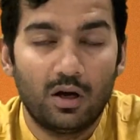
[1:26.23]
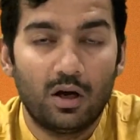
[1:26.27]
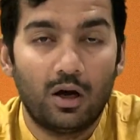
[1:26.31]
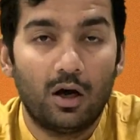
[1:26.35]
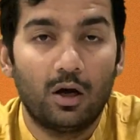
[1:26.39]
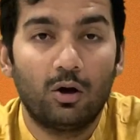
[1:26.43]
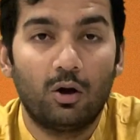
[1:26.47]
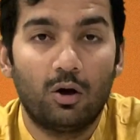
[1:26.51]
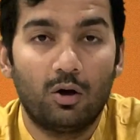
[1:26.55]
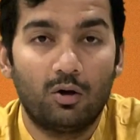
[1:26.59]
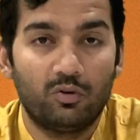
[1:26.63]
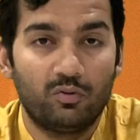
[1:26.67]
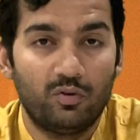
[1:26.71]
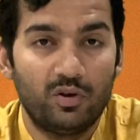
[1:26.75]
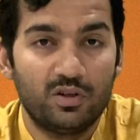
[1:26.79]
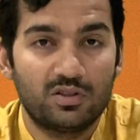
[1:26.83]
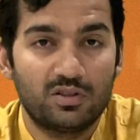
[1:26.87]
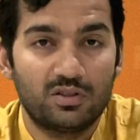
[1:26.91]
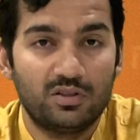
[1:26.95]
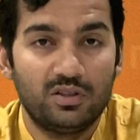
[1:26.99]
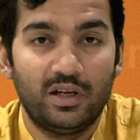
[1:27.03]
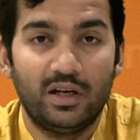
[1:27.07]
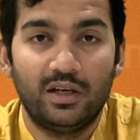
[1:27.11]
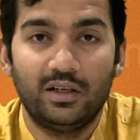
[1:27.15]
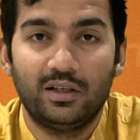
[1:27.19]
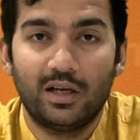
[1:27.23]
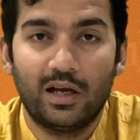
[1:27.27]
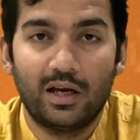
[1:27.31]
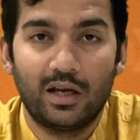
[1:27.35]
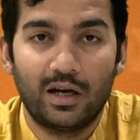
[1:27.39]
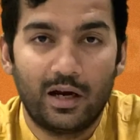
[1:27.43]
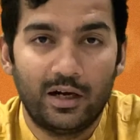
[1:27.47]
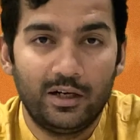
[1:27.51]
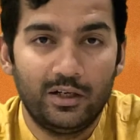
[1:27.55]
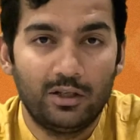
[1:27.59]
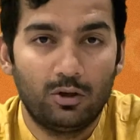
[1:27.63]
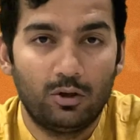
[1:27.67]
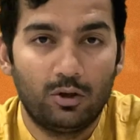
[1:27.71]
along which the entire
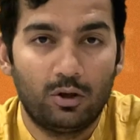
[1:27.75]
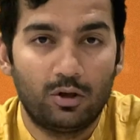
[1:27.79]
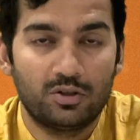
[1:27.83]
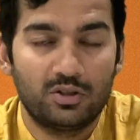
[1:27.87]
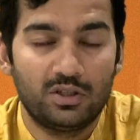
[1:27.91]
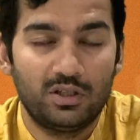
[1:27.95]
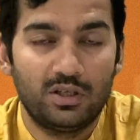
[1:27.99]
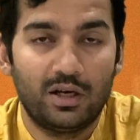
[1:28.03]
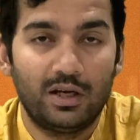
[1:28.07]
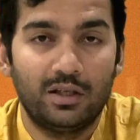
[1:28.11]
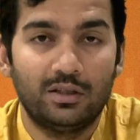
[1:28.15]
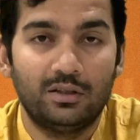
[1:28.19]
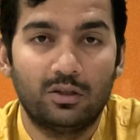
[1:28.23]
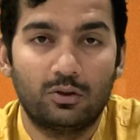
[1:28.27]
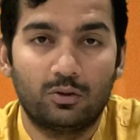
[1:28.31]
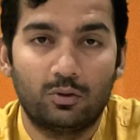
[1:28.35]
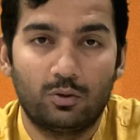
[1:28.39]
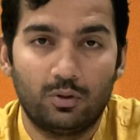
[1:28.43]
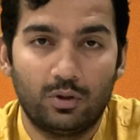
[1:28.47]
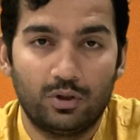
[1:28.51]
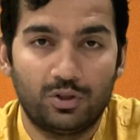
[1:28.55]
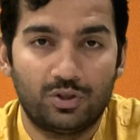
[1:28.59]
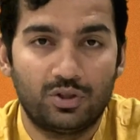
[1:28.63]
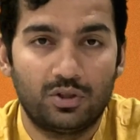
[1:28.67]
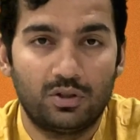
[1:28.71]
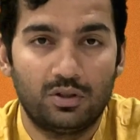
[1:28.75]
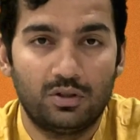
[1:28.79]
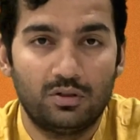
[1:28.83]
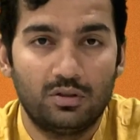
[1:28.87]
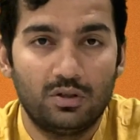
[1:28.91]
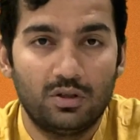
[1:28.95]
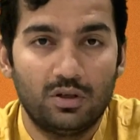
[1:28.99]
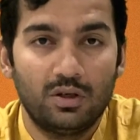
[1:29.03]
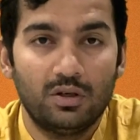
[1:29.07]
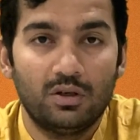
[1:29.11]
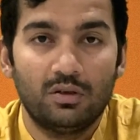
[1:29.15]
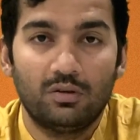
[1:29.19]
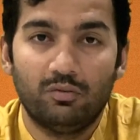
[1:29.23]
ideology and the question
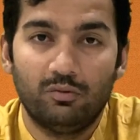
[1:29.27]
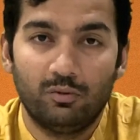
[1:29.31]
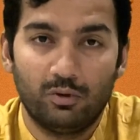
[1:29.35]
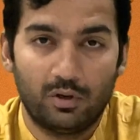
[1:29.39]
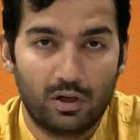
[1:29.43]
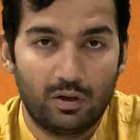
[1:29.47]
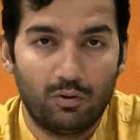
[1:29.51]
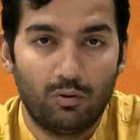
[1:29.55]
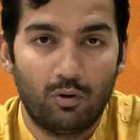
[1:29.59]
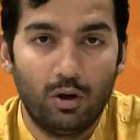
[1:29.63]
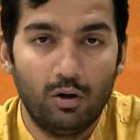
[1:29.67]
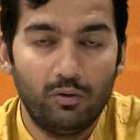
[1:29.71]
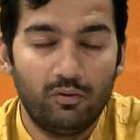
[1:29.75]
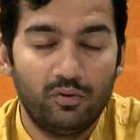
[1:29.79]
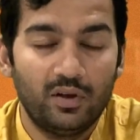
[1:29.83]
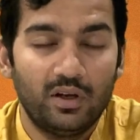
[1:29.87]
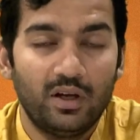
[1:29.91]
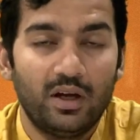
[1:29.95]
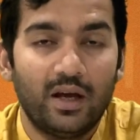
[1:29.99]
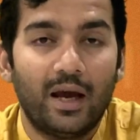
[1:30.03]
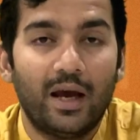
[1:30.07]
will revolve,